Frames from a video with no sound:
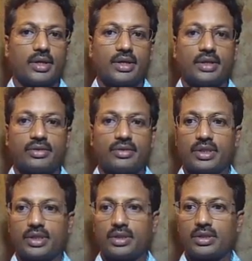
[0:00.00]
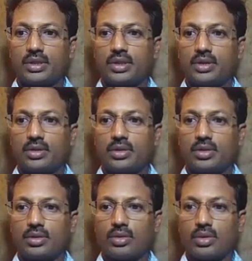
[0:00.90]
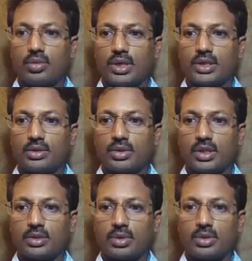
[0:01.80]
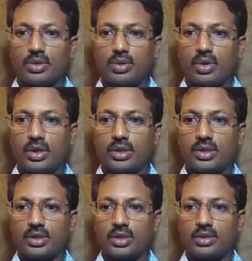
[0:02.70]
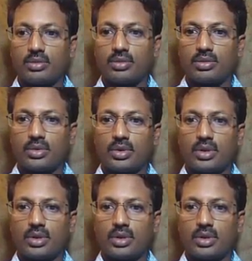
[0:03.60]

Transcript: edit definition, and place it with respect to the coordinate system.